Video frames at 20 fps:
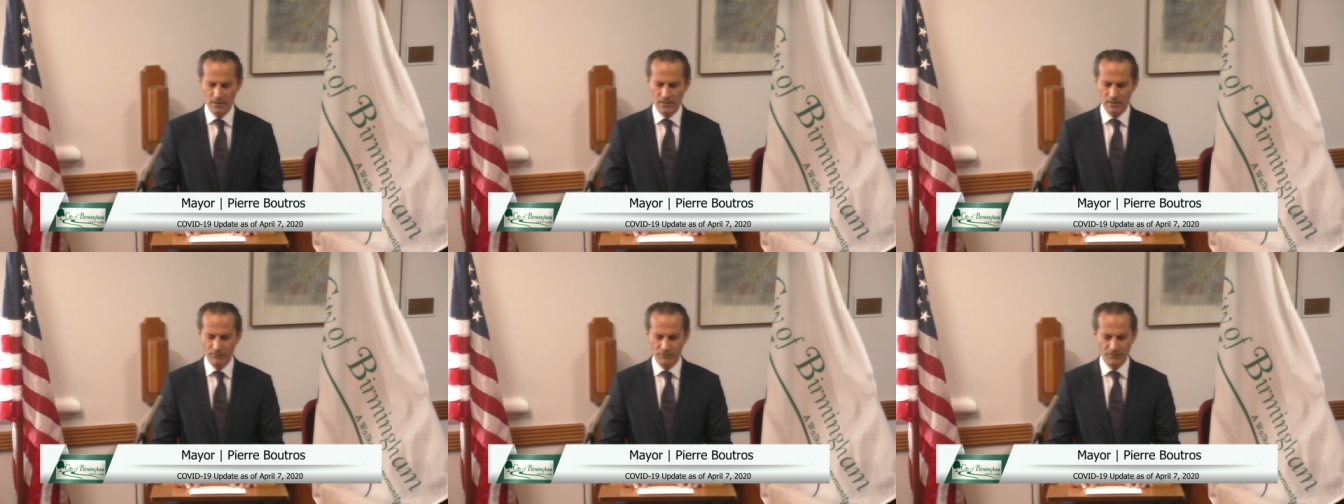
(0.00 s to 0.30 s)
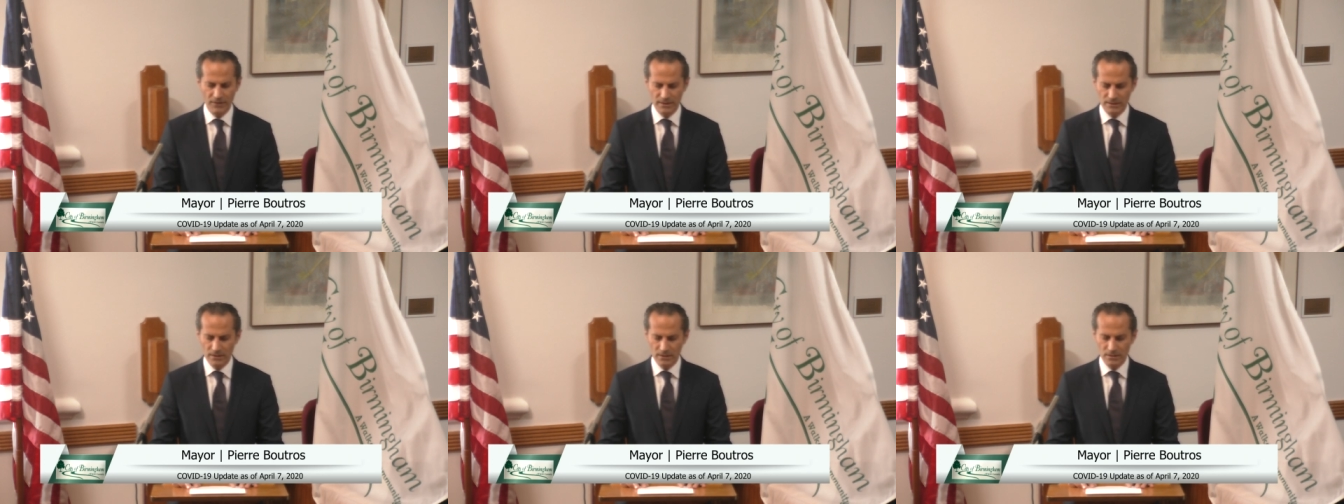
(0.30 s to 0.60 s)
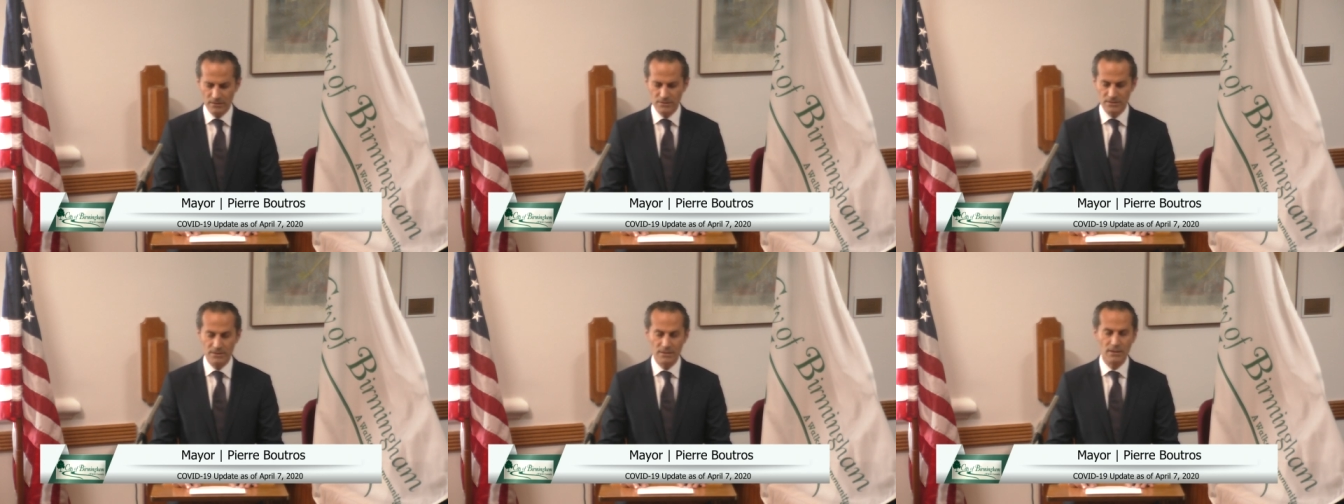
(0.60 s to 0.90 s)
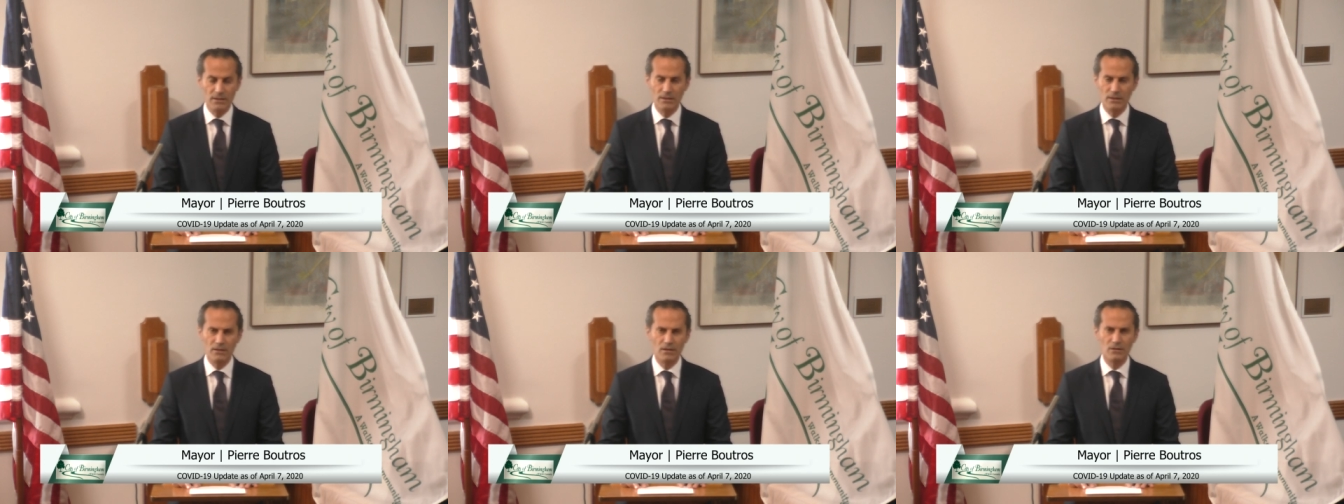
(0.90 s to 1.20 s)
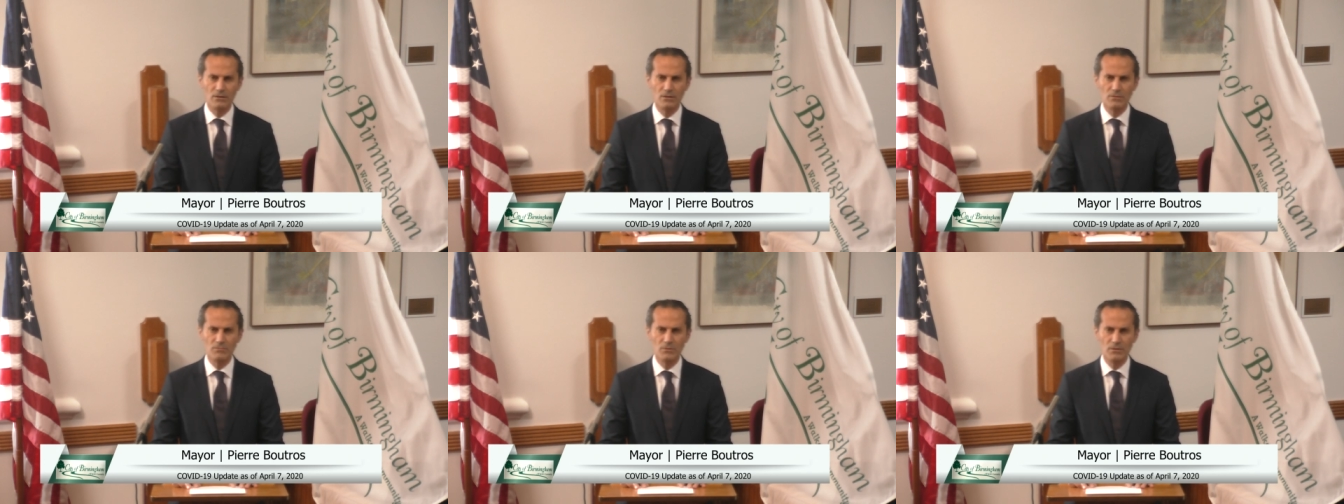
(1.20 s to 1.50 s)
affecting our state and
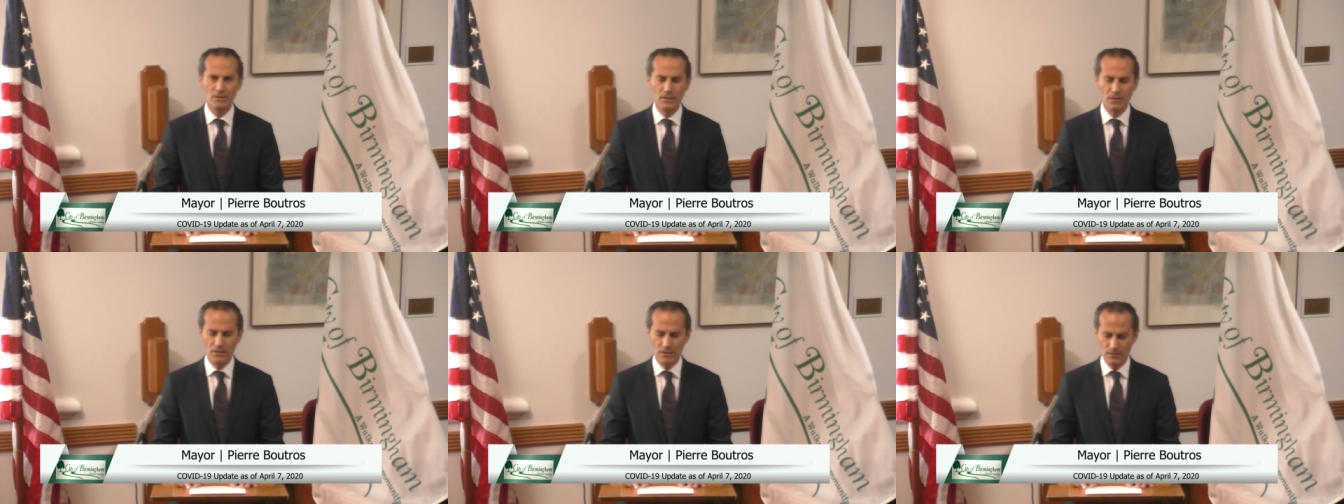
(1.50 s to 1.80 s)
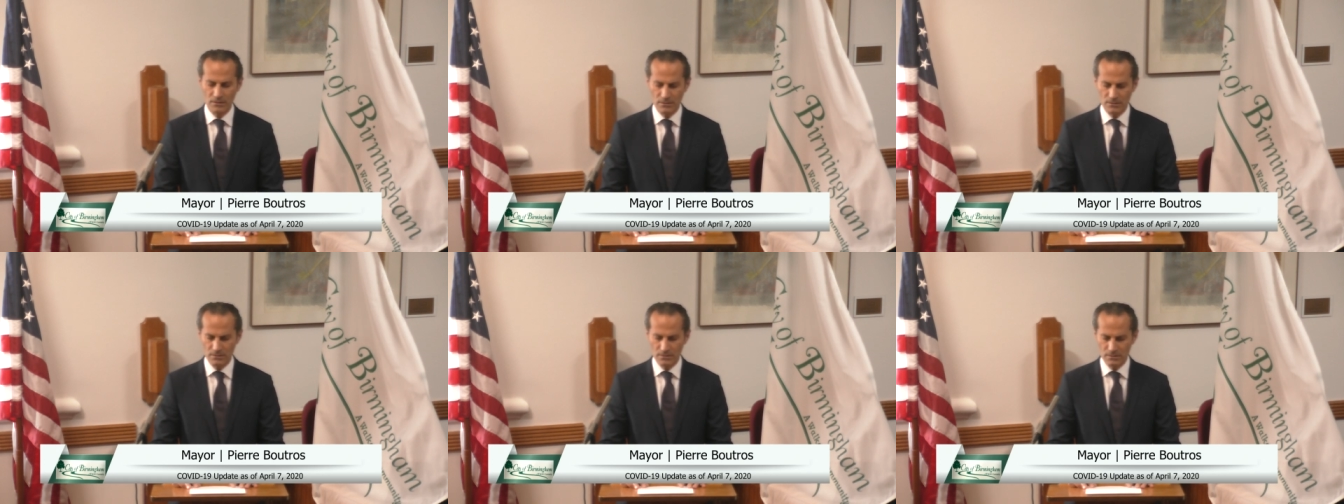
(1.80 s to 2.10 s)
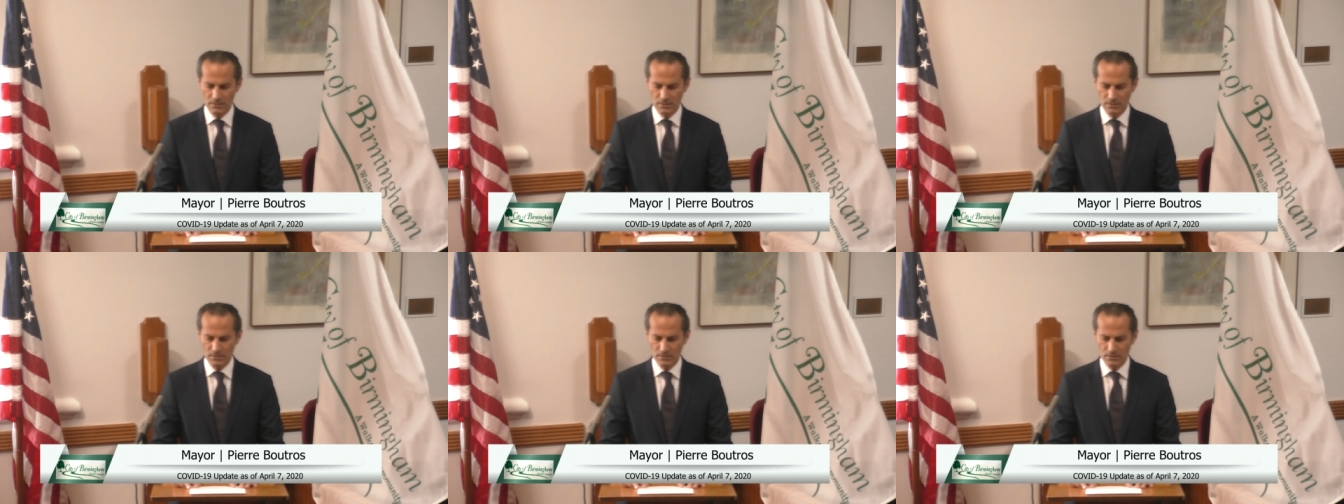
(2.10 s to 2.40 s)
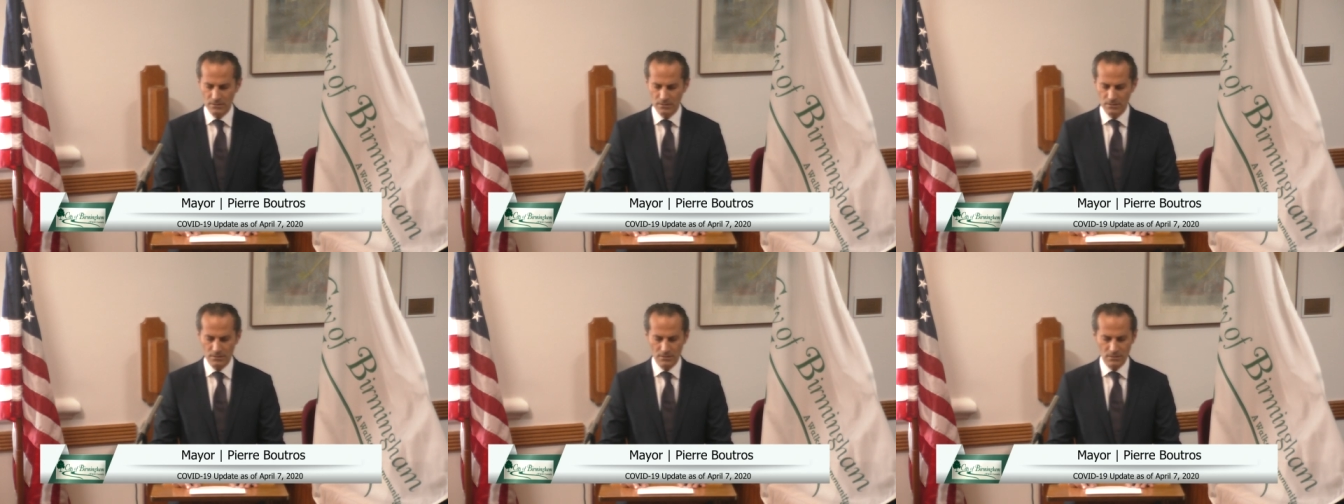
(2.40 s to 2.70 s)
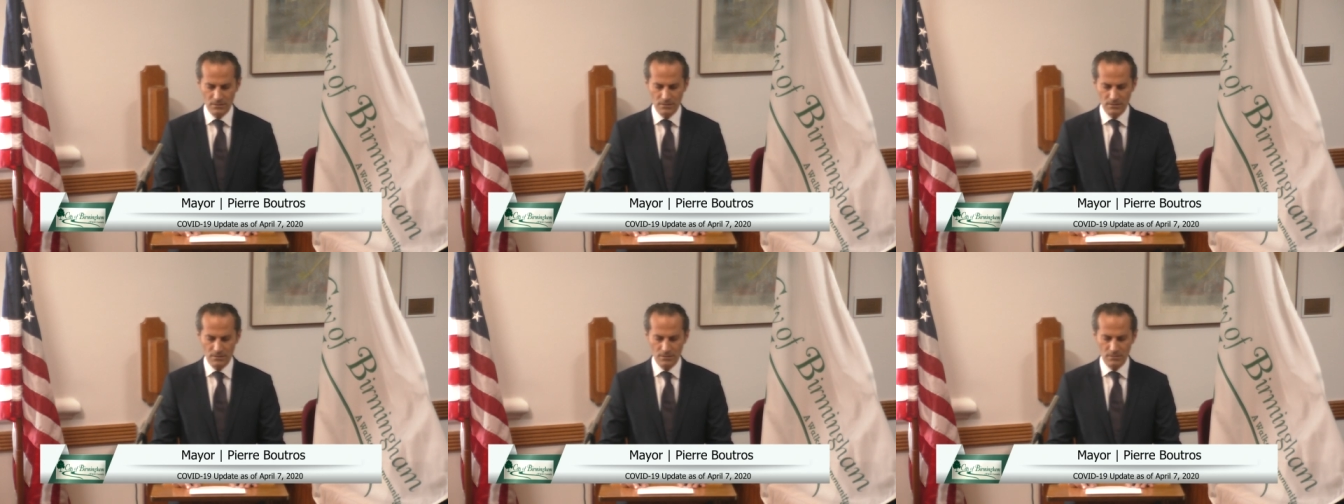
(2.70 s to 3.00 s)
our community,
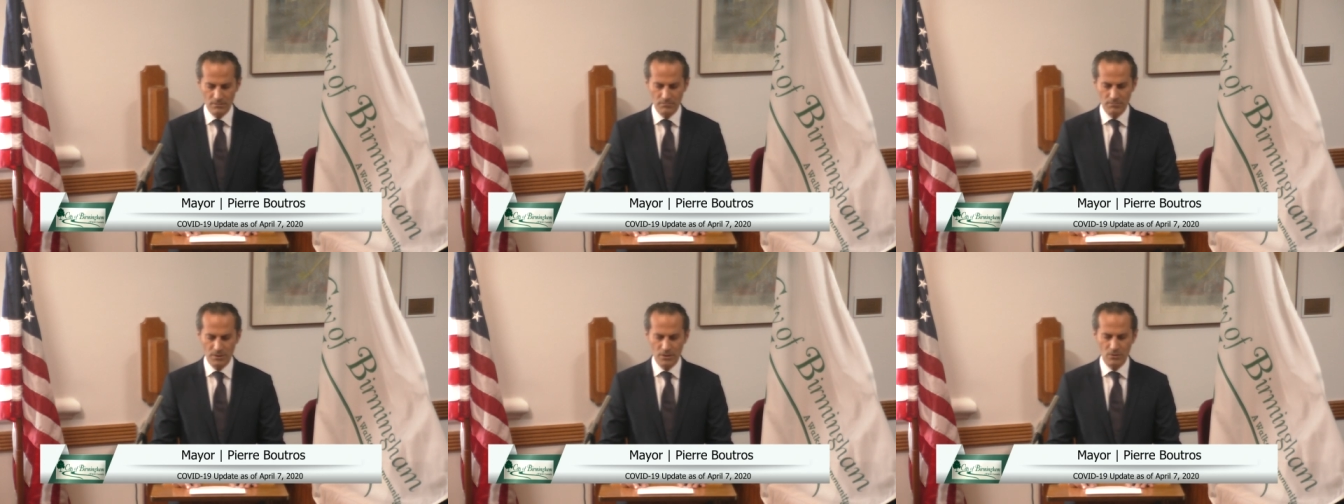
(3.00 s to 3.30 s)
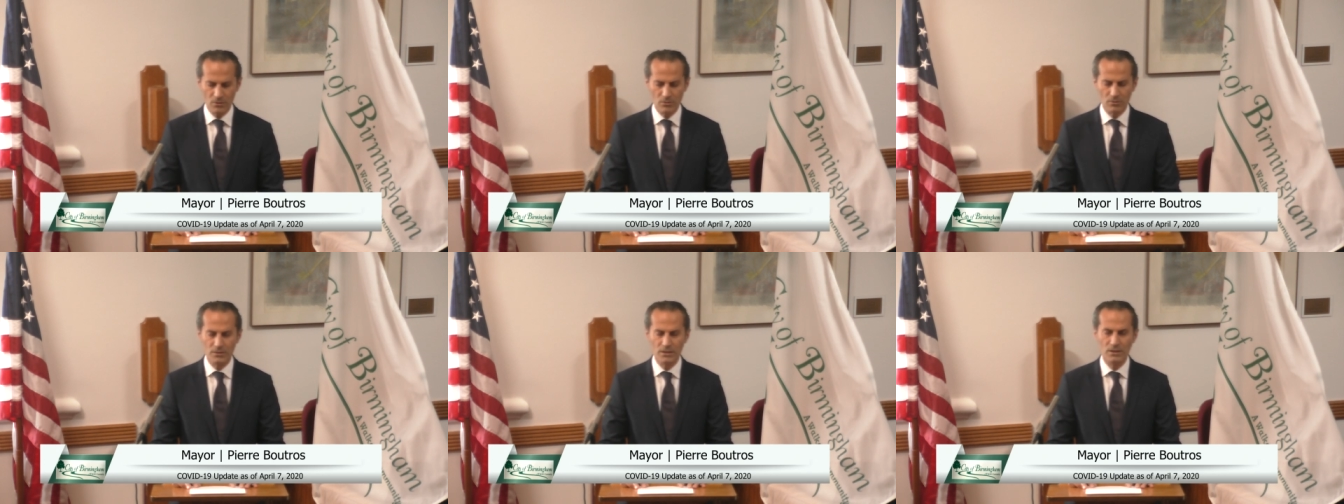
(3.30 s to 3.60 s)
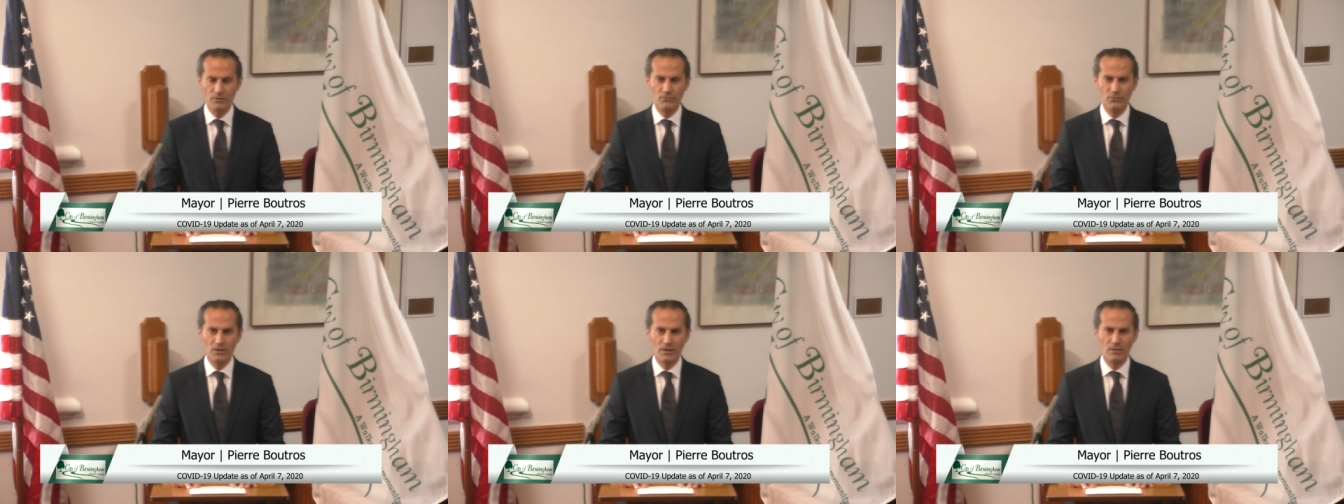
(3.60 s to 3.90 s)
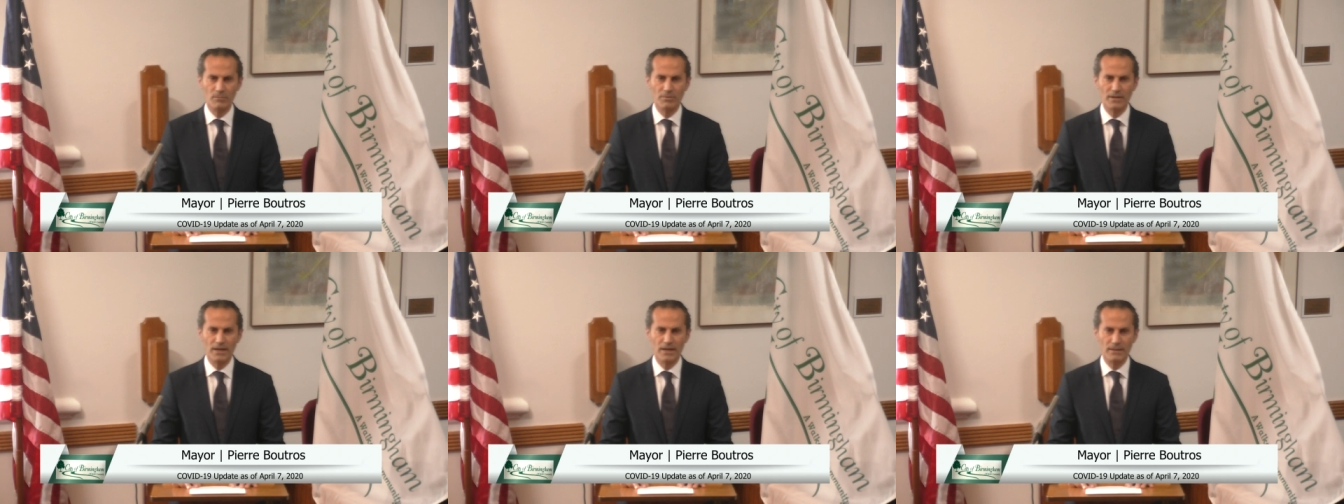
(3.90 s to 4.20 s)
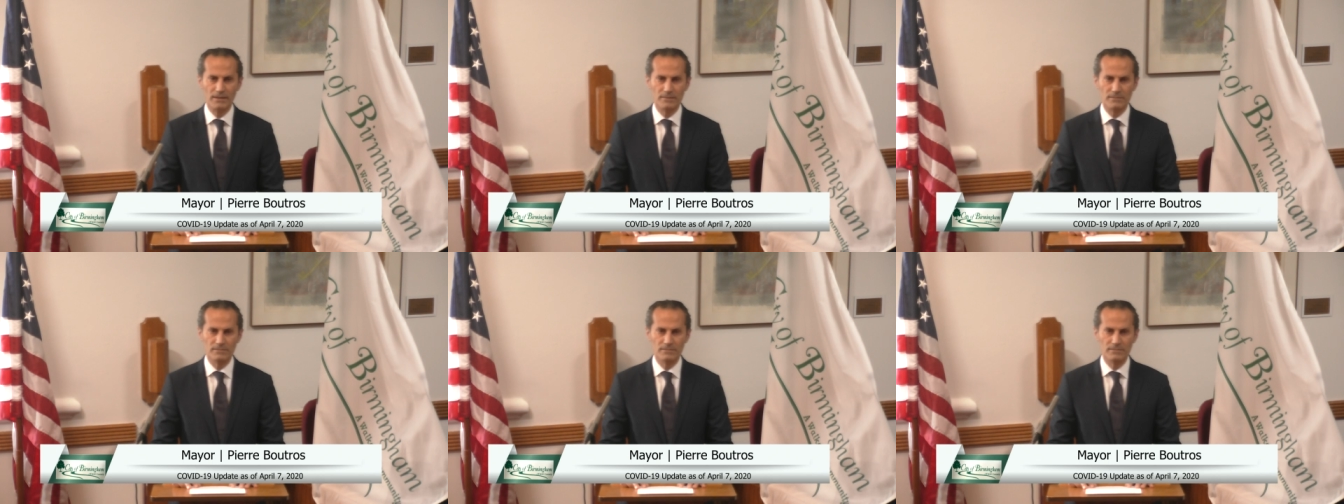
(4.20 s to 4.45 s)
but only if we comply.